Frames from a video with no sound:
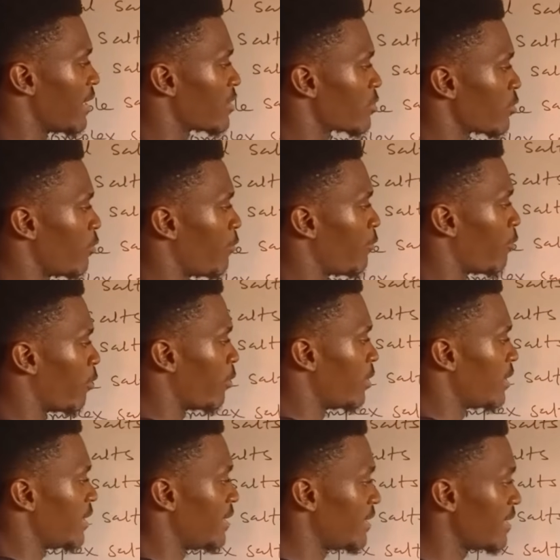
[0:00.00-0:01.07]

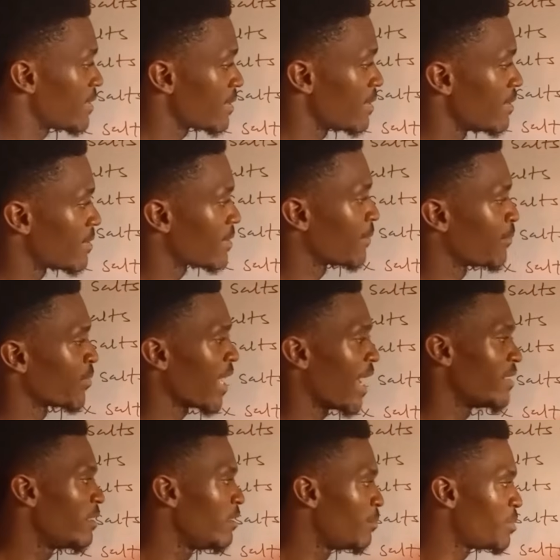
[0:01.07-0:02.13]
NaHSO4. In this case,
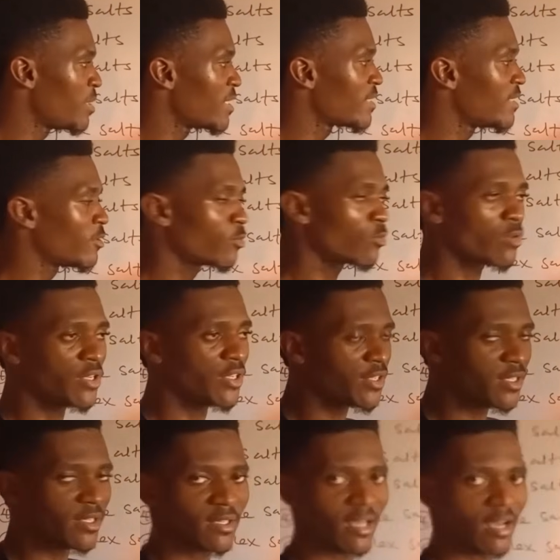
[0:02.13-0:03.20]
I didn't replace the two
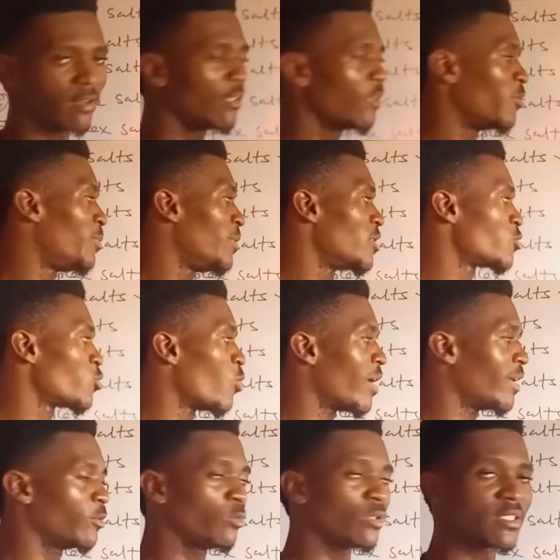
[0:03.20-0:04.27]
H, I only replaced
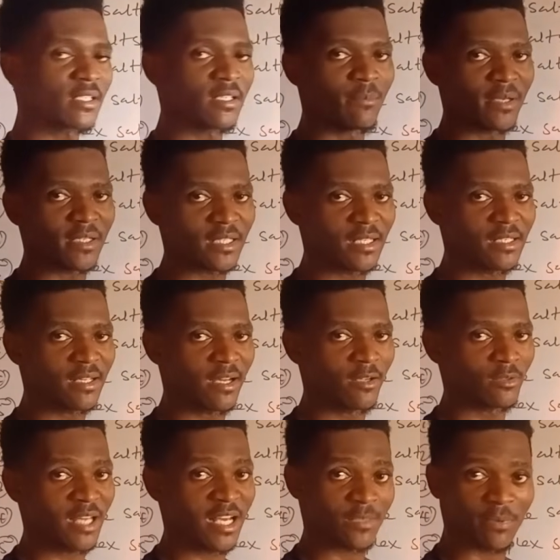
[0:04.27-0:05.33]
one with a metallic
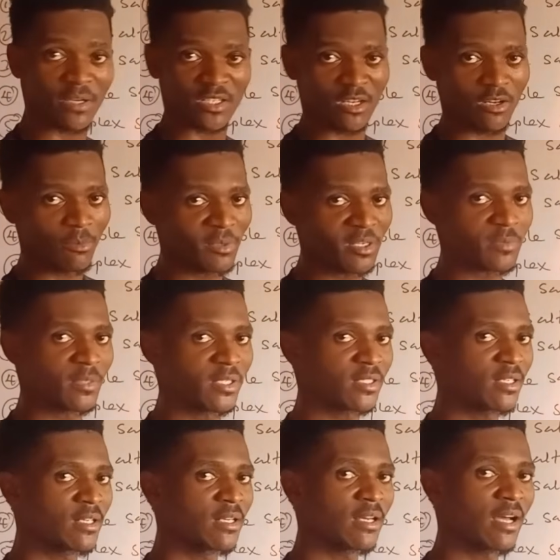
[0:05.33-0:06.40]
ion. That's partial
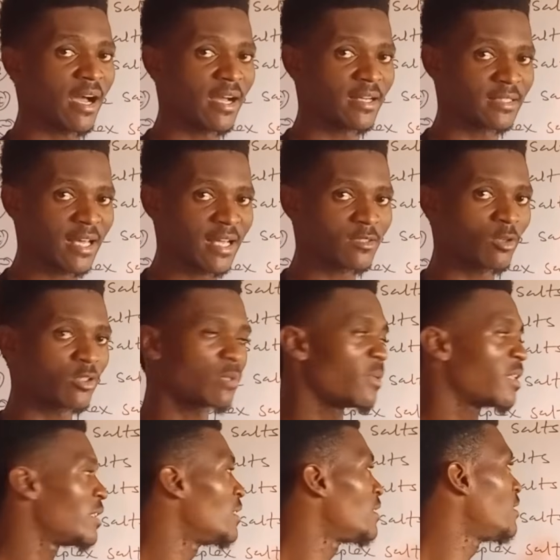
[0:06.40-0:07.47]
replacement, and that
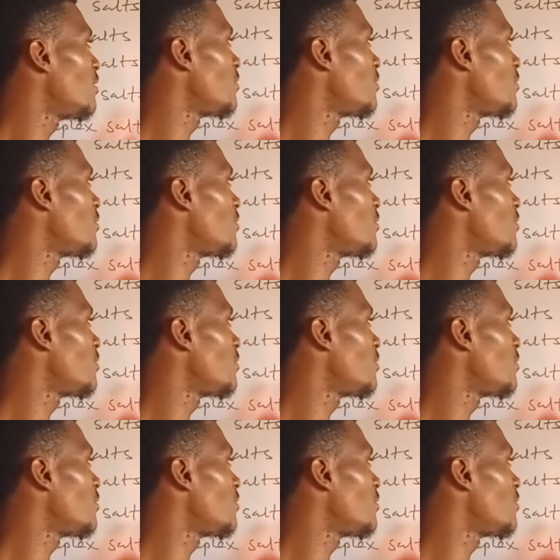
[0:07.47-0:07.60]
ultimately